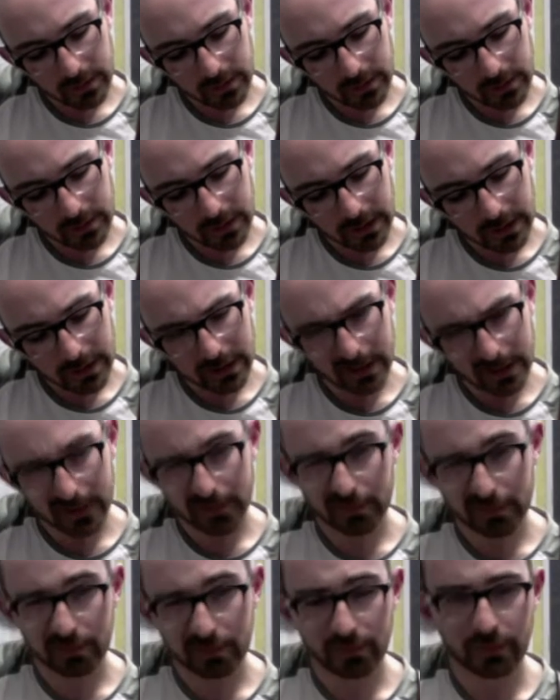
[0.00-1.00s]
Forgot
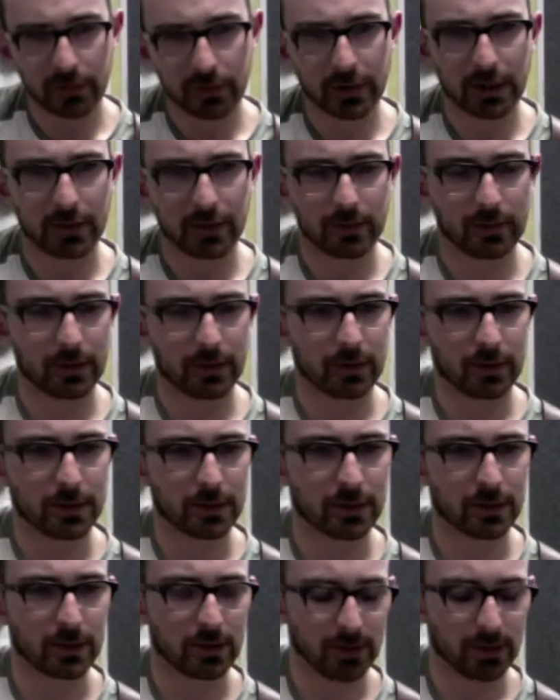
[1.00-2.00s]
what sort
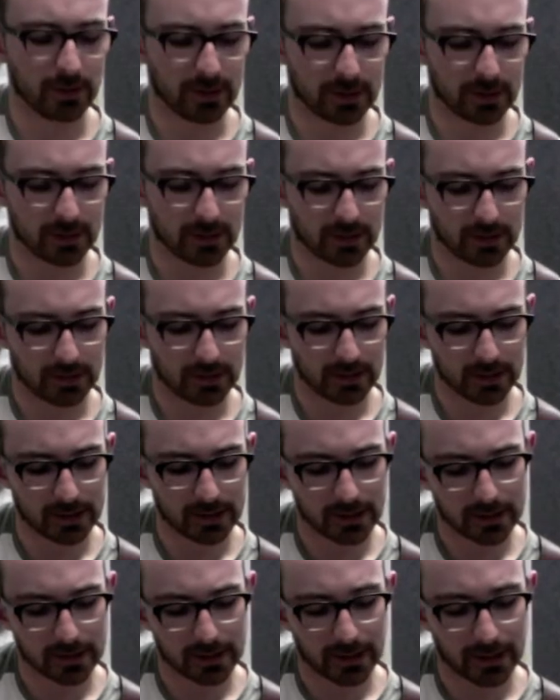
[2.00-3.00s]
of chord this is. This
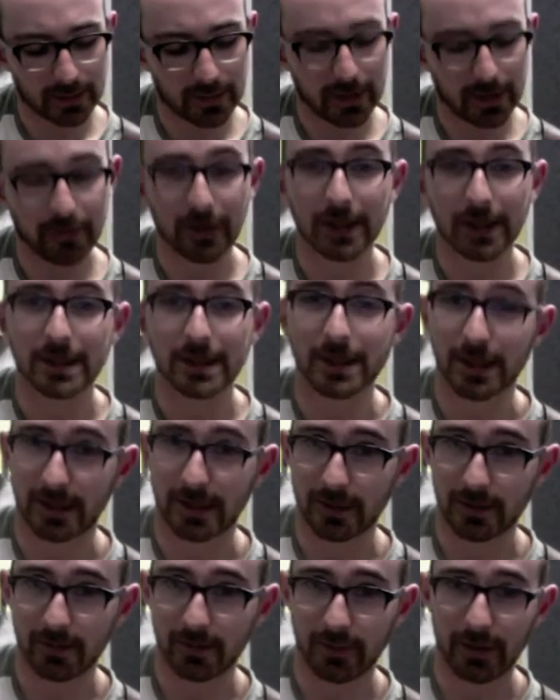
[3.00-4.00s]
is a B flat 6,
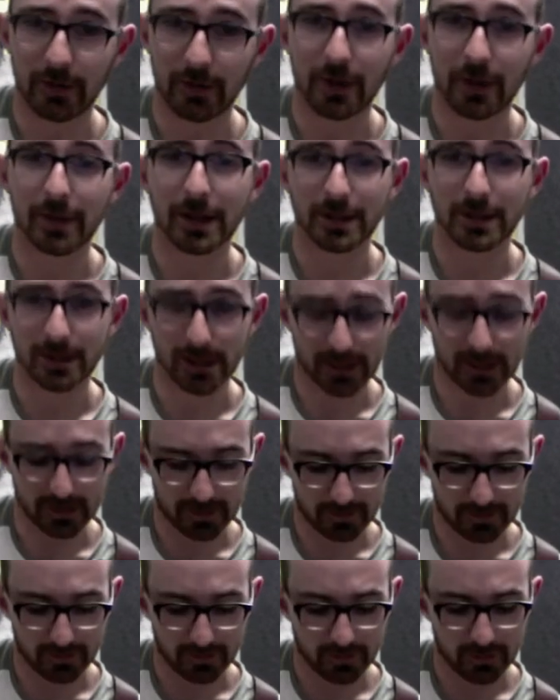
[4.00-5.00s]
B flat major 6.
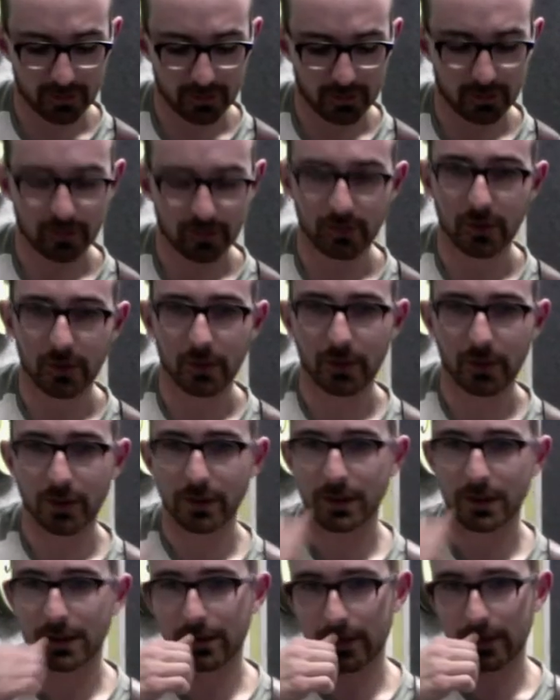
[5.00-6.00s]
My
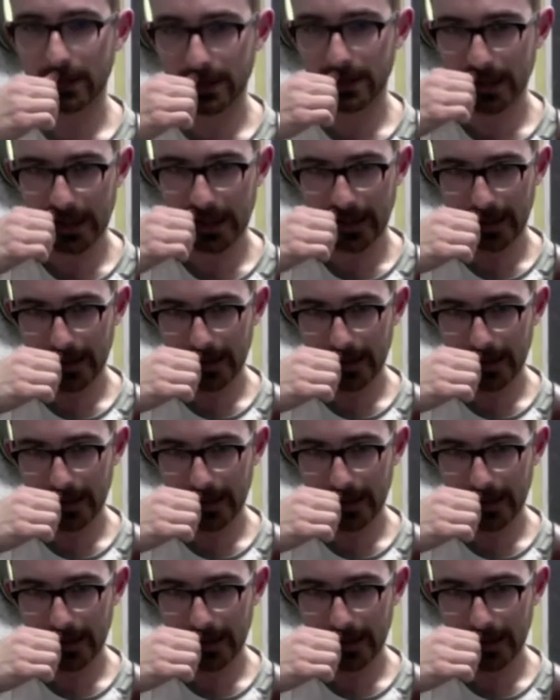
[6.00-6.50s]
apologies for the delay.